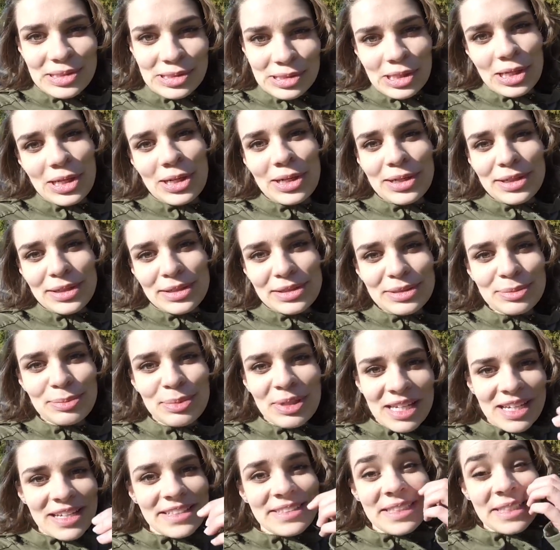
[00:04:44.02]
stairs
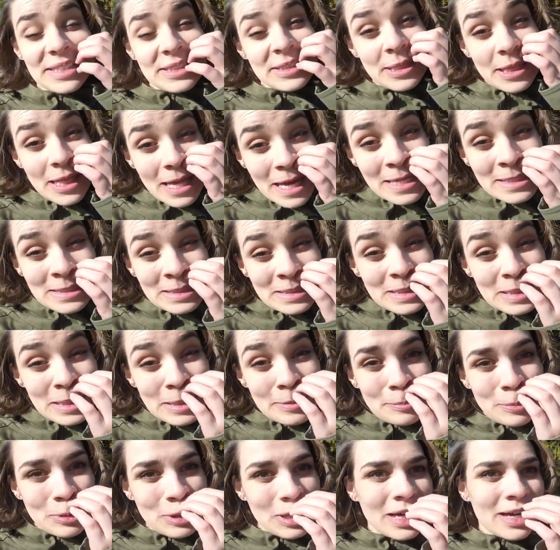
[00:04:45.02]
because it's that
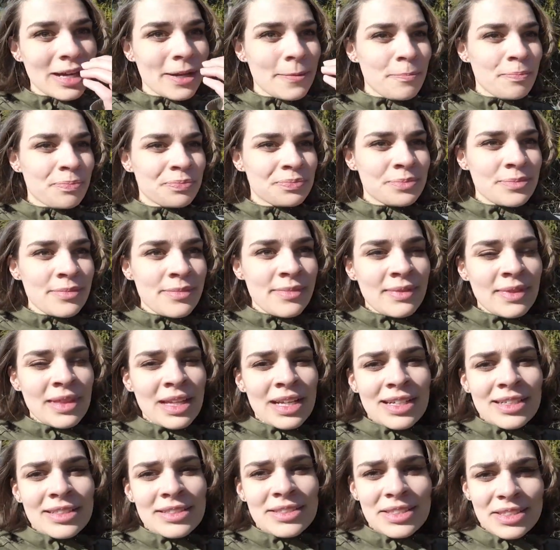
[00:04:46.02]
steep that
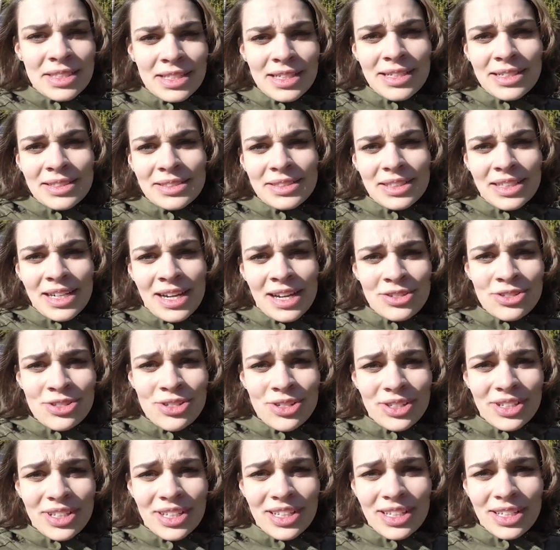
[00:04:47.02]
stairs are
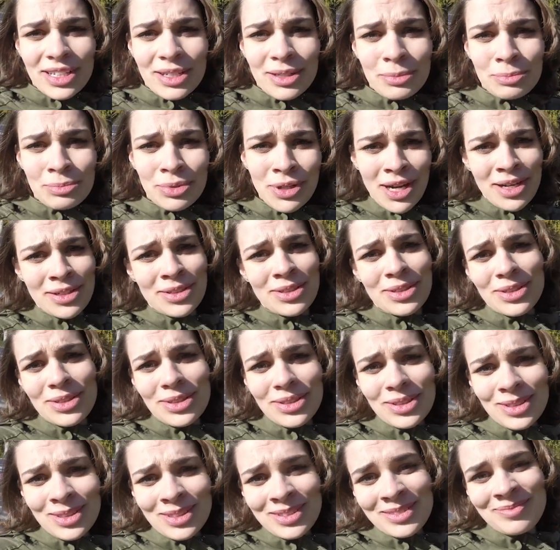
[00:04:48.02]
actually
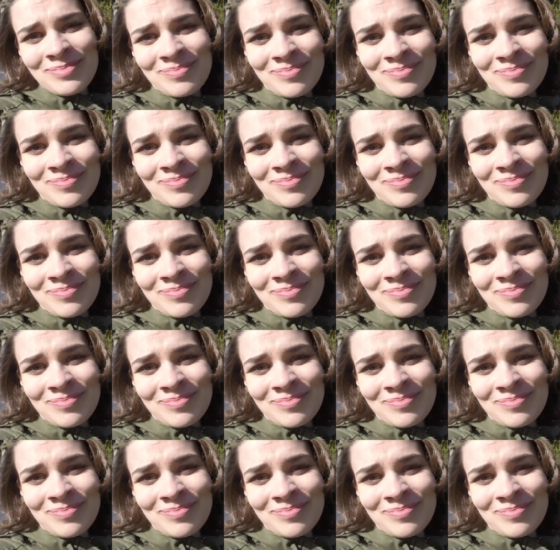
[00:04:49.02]
practical.